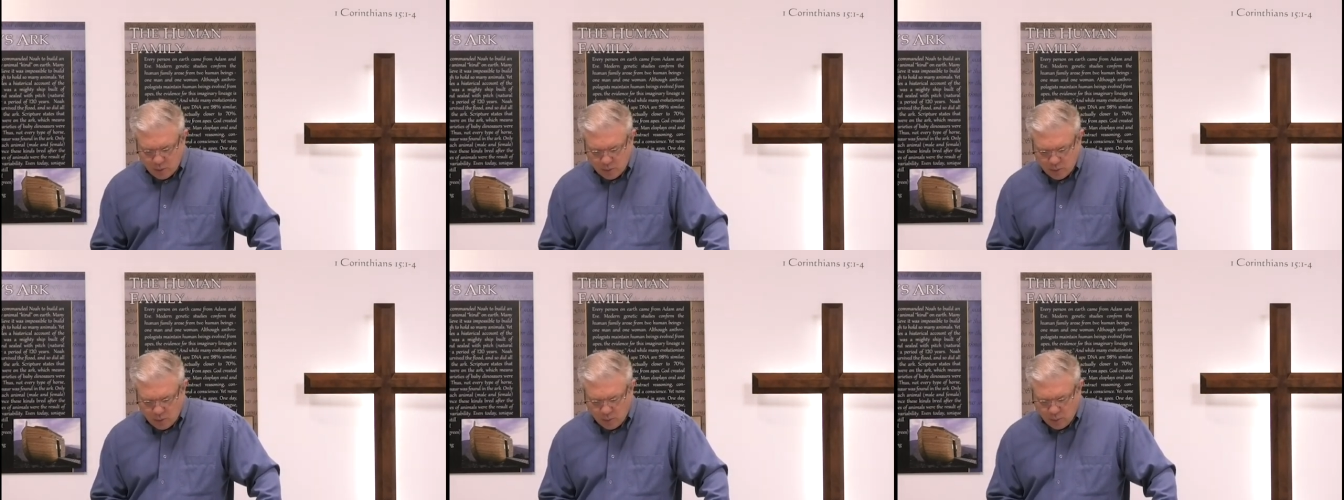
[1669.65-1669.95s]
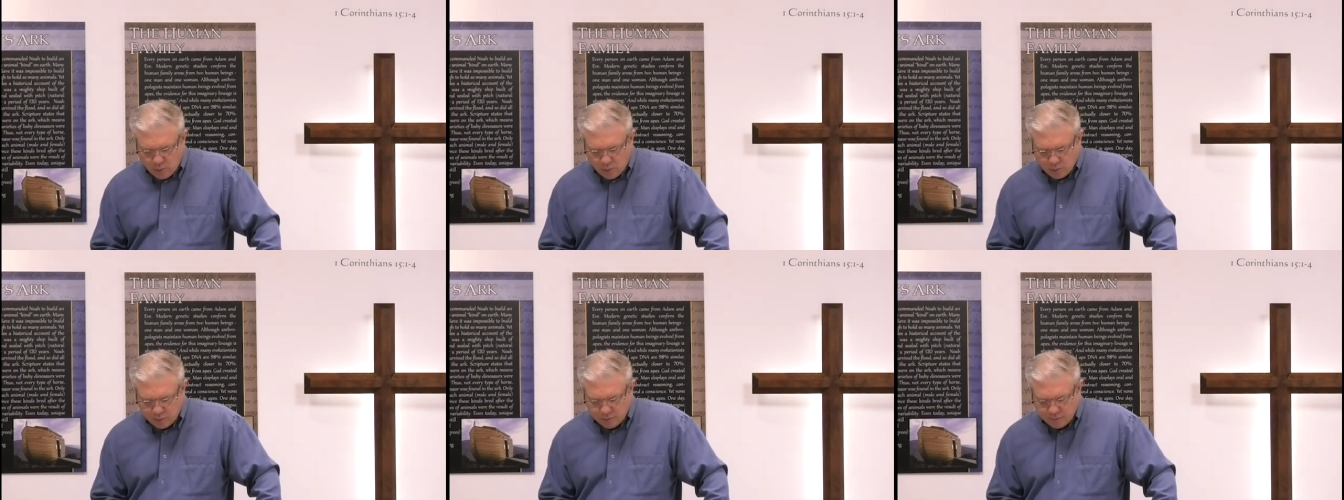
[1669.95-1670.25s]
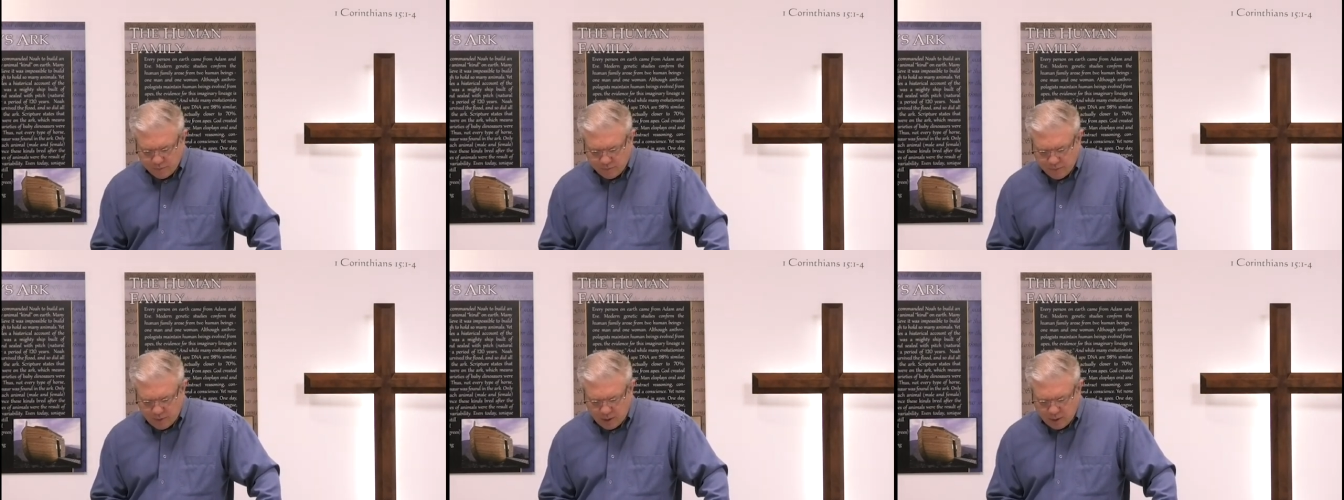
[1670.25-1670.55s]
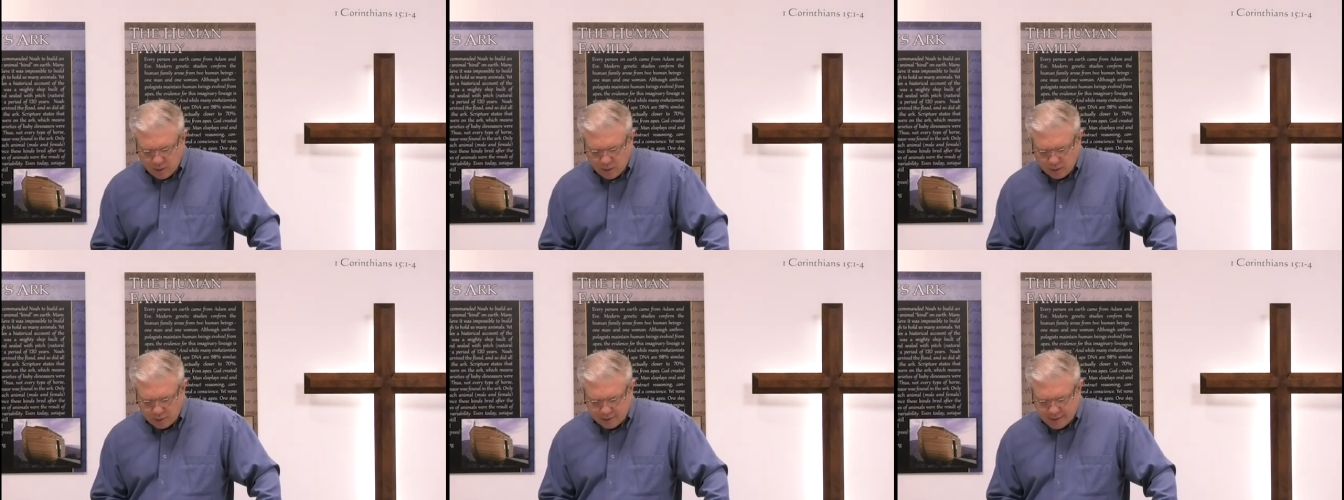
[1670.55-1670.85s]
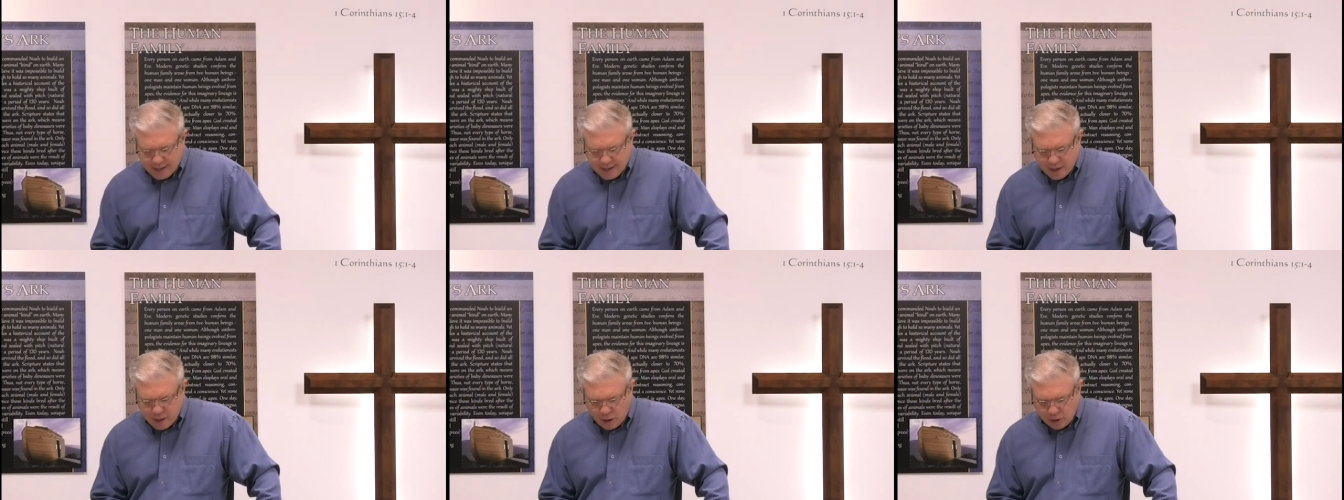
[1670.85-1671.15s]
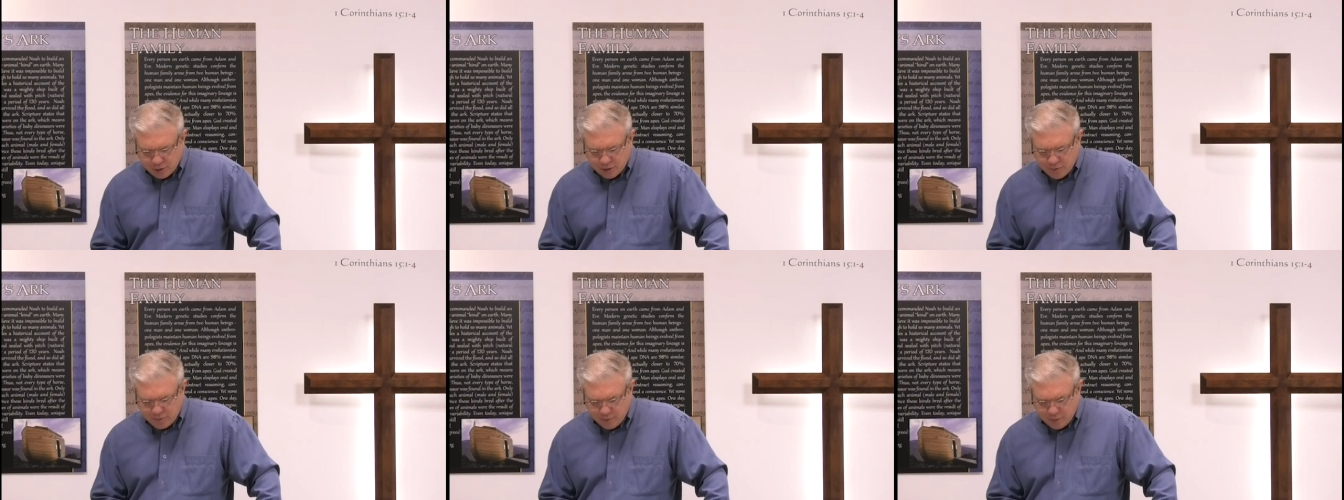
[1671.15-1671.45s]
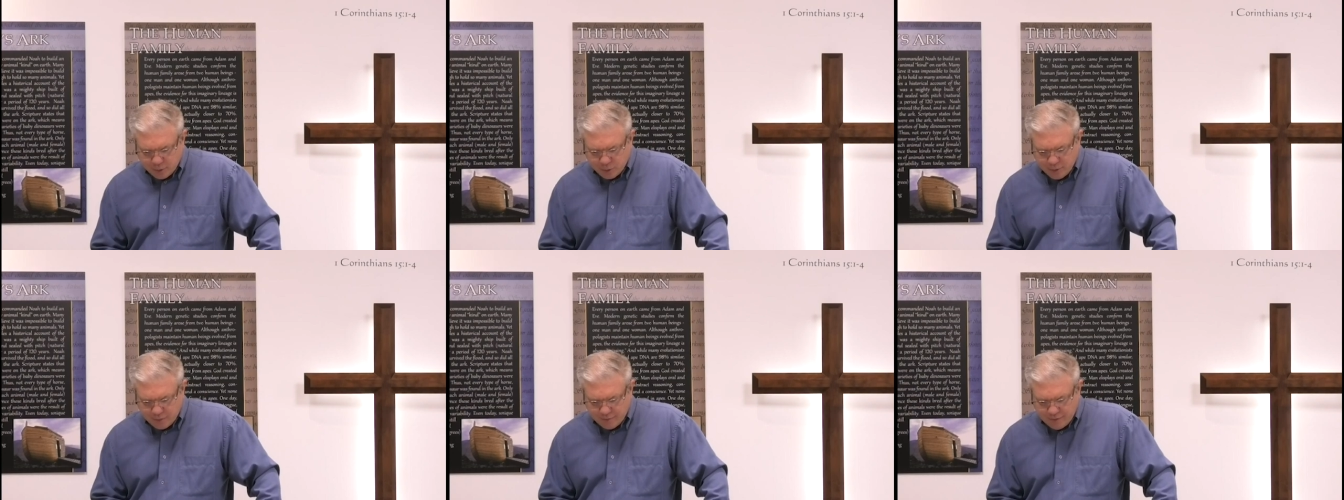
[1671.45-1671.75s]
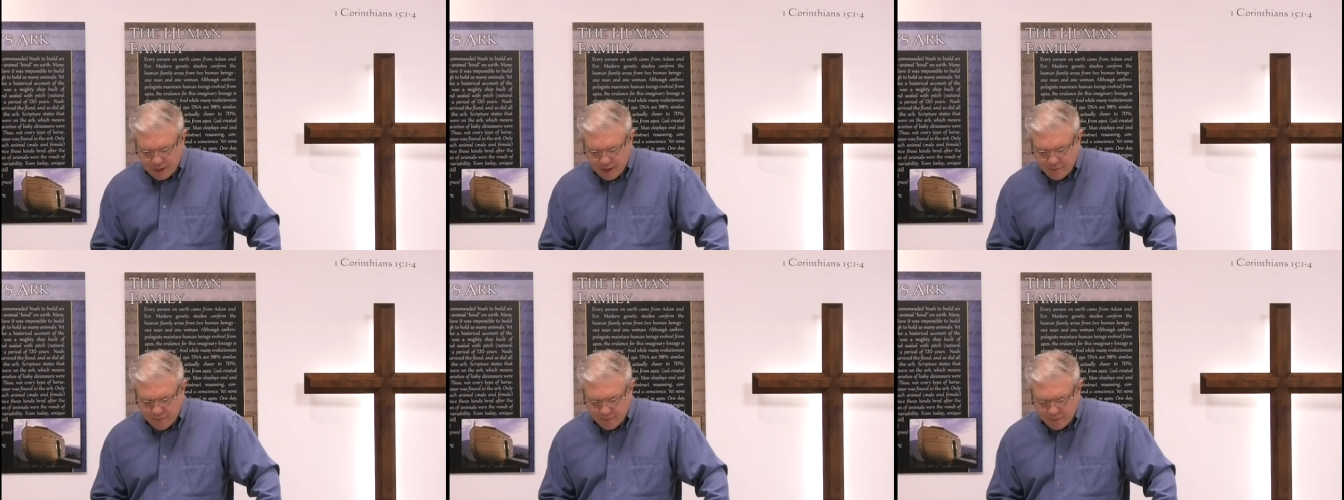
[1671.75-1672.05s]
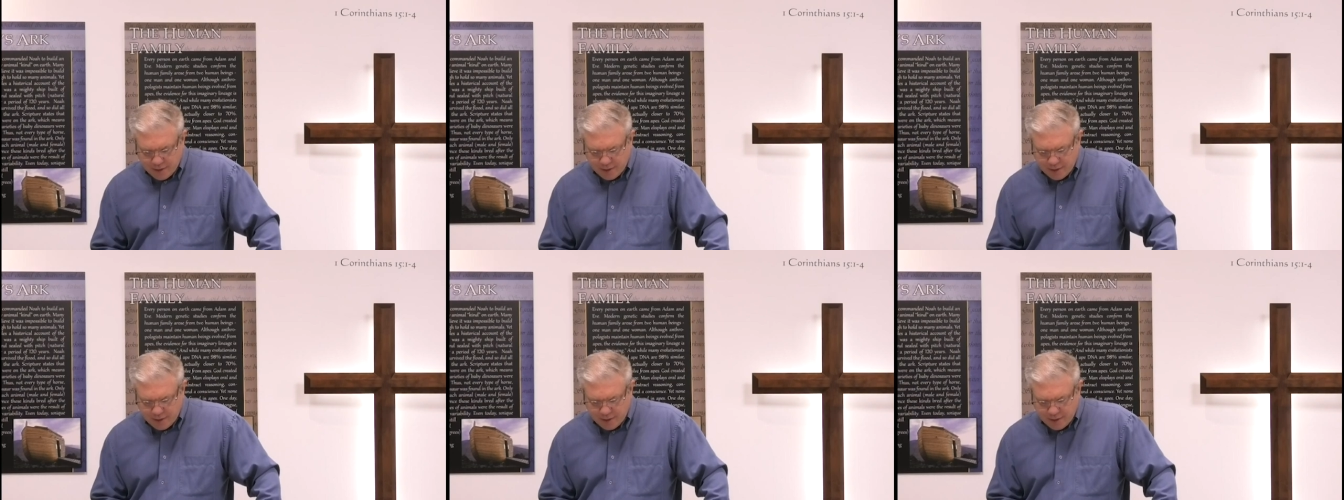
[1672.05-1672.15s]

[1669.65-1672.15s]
hold, uh, take also from the tree of life